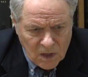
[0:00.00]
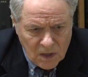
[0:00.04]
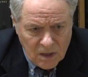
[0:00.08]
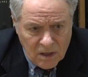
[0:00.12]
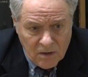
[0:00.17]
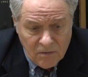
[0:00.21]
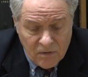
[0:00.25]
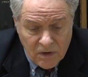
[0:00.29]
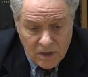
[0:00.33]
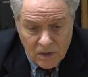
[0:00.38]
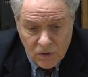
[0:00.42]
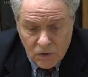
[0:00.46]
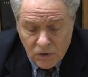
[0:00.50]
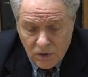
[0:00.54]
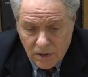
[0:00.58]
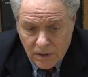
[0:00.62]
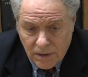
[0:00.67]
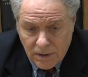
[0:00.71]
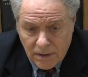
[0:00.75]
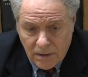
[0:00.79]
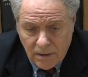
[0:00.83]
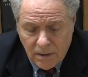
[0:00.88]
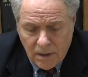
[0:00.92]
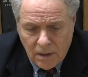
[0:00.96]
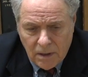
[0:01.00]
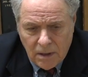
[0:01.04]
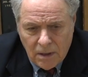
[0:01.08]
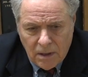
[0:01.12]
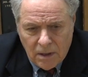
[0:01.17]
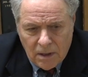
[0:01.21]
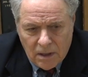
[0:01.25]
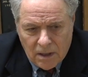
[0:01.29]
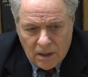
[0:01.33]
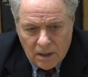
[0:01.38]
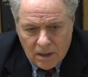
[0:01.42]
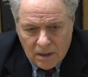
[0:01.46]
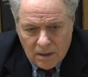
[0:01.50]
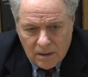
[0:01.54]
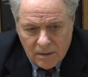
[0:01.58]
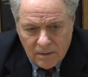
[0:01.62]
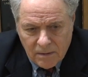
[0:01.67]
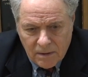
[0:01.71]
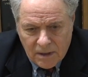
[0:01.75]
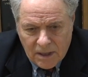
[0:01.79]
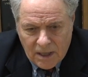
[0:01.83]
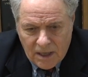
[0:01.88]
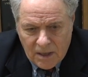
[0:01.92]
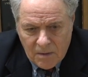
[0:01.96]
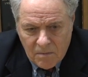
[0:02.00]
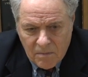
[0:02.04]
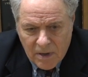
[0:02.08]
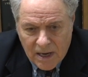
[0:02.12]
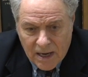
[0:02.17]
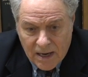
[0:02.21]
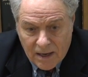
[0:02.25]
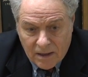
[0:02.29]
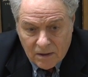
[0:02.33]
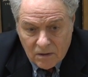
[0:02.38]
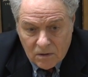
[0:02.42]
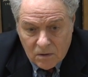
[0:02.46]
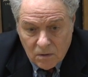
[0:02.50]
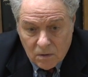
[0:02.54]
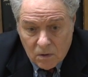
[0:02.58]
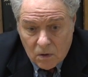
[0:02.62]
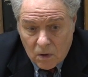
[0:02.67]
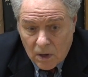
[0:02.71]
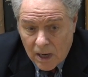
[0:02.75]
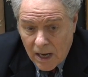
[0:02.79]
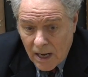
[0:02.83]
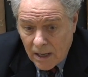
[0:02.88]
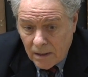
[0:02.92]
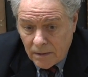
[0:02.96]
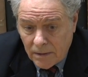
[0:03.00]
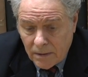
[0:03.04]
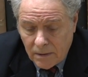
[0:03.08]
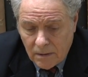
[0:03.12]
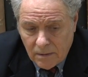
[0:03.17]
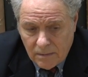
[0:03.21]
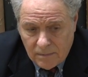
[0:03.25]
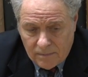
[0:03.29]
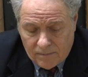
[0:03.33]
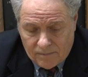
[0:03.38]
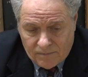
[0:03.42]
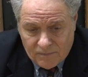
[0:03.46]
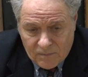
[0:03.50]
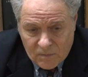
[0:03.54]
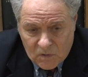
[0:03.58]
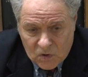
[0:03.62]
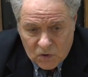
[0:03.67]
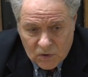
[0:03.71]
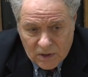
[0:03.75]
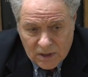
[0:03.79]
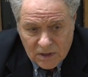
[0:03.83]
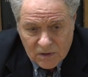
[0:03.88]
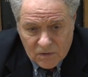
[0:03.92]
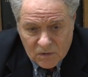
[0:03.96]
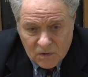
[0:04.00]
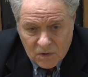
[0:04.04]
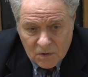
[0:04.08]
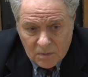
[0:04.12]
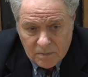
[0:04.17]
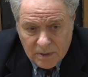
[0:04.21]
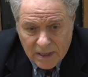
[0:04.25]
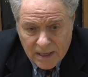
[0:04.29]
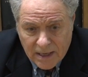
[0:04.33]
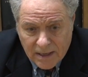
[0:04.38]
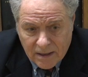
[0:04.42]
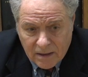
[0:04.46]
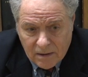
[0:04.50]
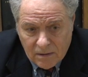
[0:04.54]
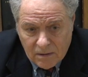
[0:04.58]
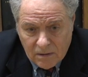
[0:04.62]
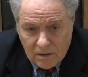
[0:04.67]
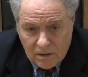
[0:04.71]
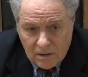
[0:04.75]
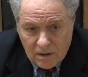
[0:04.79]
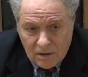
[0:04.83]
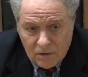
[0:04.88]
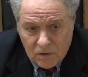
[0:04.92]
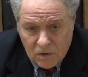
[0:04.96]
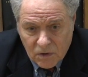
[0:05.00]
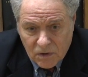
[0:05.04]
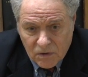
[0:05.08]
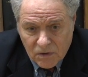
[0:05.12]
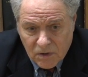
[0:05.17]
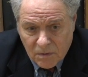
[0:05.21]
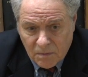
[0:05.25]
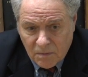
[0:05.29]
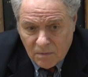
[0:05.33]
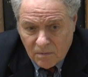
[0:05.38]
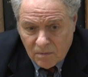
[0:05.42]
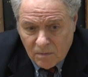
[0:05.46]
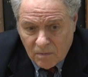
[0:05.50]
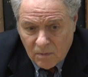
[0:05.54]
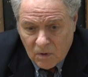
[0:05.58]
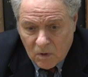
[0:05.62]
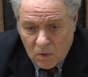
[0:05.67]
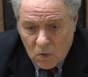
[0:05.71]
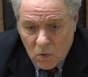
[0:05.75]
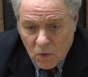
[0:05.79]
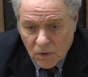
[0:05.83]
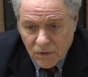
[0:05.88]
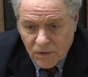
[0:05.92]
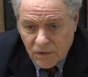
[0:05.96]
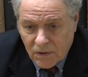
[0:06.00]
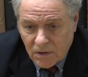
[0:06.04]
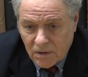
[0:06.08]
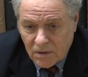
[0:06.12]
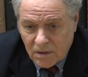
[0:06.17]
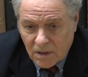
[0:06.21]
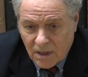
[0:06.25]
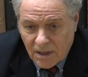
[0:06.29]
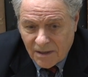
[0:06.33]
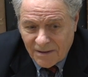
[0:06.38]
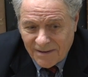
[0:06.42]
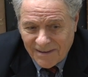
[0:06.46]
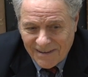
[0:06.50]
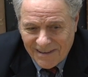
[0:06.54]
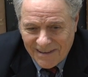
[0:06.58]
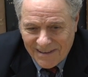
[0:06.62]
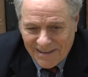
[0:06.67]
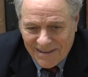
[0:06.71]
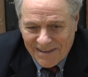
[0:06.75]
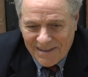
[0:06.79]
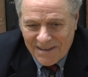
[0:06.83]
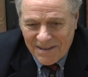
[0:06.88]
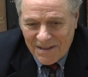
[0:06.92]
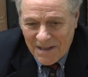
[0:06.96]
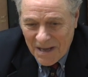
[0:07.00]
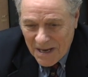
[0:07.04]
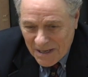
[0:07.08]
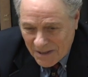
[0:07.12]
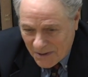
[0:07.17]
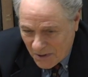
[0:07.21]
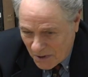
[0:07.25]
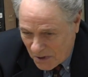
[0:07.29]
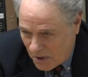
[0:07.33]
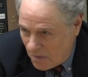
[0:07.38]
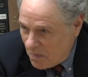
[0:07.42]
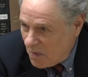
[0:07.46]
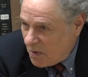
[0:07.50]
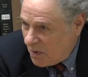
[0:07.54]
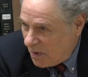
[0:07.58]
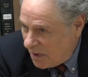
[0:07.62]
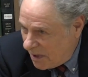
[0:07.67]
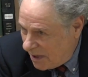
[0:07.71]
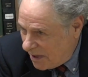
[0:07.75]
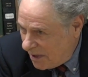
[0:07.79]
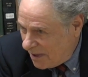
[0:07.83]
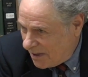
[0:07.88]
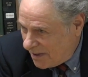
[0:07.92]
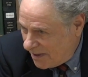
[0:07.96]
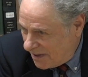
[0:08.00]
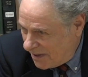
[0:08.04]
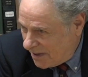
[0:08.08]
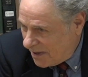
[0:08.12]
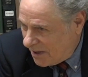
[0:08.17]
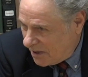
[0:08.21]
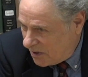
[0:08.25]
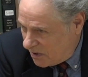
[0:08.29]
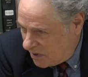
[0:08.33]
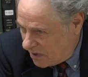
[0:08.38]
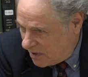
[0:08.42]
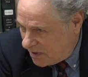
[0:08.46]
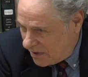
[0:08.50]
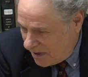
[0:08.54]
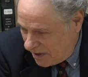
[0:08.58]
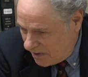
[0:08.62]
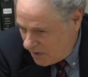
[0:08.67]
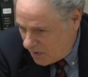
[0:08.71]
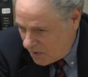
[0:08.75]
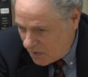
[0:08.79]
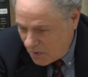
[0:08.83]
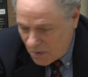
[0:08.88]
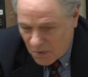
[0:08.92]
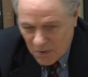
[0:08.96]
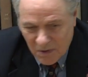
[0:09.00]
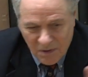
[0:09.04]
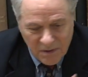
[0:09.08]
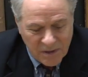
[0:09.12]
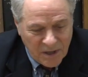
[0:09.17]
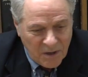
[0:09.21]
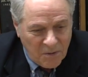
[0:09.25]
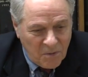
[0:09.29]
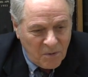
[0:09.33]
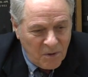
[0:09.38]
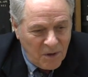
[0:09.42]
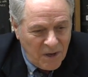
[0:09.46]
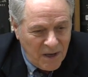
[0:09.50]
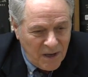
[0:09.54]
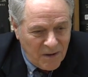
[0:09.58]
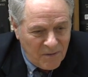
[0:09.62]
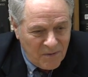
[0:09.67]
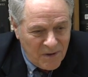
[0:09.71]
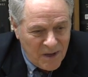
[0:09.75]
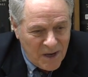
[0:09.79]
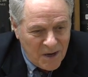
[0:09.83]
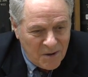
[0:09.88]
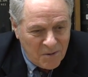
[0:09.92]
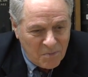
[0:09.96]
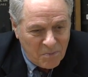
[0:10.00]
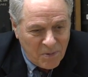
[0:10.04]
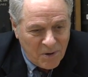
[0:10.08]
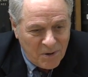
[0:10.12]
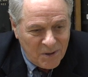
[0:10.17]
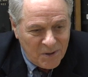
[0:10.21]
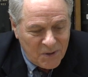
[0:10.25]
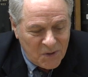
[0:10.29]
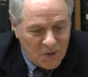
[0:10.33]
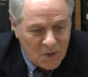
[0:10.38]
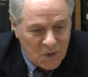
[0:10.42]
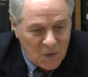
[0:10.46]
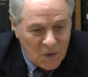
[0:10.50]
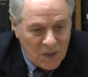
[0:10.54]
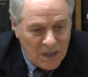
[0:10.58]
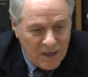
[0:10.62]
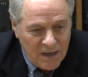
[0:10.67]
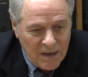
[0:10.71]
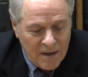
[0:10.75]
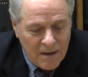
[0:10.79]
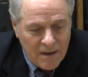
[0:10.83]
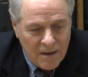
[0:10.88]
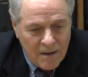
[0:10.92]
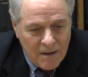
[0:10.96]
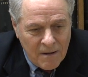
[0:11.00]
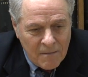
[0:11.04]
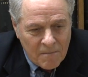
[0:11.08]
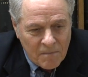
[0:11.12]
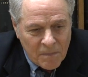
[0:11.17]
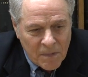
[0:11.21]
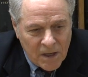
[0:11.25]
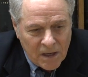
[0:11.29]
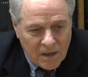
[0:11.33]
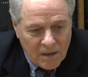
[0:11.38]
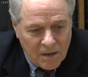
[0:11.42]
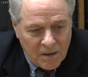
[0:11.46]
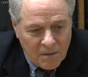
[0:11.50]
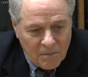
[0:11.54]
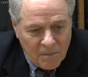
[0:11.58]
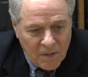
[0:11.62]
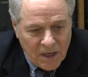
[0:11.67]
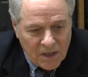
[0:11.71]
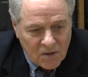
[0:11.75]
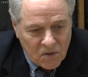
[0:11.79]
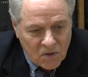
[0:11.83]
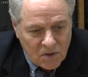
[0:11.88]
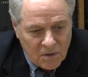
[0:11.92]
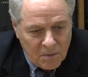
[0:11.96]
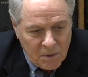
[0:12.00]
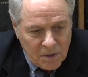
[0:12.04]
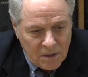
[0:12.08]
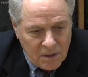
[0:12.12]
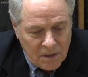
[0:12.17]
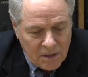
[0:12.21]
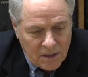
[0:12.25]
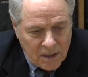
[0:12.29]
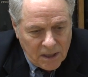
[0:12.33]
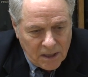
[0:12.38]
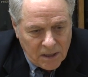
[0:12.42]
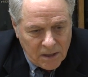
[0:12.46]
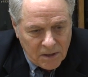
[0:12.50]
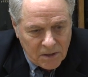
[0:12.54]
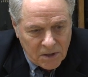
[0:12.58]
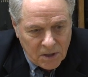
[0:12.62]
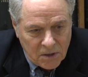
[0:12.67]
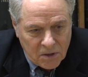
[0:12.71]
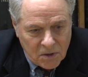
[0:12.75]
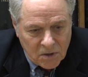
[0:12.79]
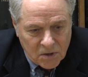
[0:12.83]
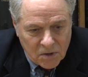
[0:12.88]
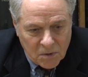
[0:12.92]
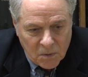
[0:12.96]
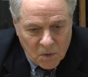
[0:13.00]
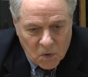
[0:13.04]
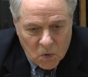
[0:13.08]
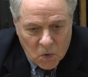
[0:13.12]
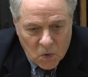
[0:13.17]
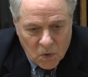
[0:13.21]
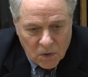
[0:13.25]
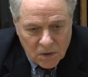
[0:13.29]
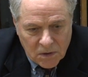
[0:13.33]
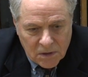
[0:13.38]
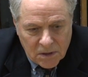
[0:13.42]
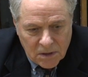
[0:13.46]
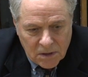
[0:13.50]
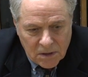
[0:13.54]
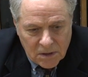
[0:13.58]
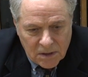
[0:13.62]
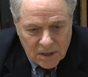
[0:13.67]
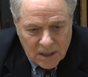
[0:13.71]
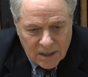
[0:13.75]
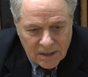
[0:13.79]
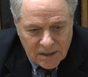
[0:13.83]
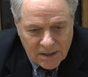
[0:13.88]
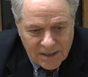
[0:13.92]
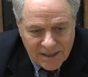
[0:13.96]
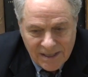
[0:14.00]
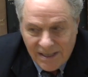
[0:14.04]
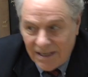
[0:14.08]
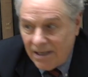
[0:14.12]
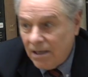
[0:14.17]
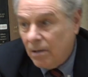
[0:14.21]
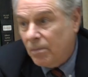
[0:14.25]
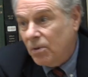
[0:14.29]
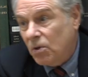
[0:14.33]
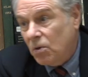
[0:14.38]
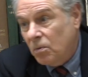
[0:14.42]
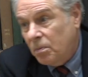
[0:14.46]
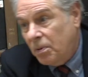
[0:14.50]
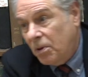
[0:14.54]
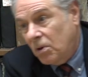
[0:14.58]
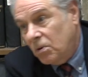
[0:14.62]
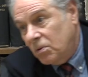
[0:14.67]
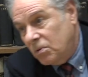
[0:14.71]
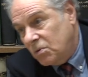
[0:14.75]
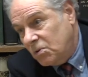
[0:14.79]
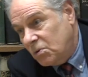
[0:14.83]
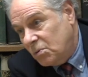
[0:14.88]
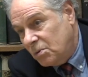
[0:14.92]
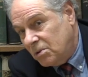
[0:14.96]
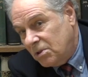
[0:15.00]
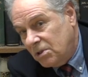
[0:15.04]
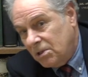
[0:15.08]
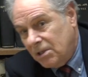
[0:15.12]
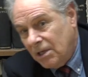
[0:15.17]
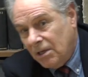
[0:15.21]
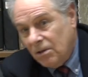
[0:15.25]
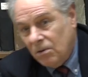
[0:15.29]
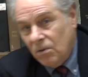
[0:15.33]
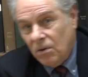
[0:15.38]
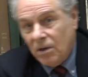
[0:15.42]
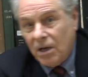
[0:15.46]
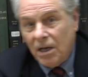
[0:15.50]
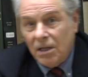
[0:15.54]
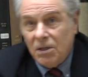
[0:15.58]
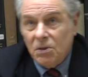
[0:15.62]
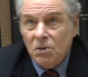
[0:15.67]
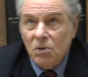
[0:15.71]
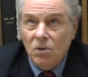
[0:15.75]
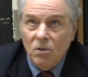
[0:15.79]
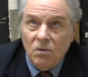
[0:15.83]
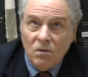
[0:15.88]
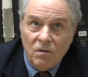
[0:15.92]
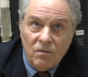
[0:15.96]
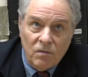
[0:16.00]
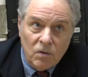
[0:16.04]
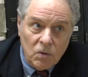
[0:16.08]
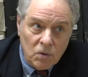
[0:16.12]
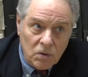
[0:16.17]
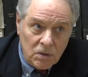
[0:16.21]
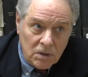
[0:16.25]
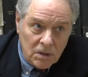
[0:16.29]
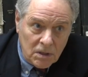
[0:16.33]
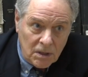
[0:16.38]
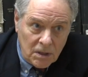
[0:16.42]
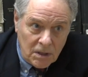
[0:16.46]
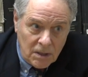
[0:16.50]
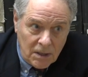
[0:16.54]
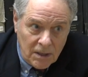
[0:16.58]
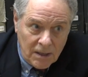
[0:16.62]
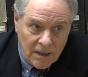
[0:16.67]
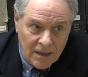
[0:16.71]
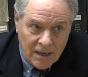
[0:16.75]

eventually uh, came back to Long Island, transferred back and took some courses at Nassau Community, a, a, a school that we have now, part of mm -hmm. SUNY, um, Nassau Community College. I took some courses at CW Post, which is now Long Island University.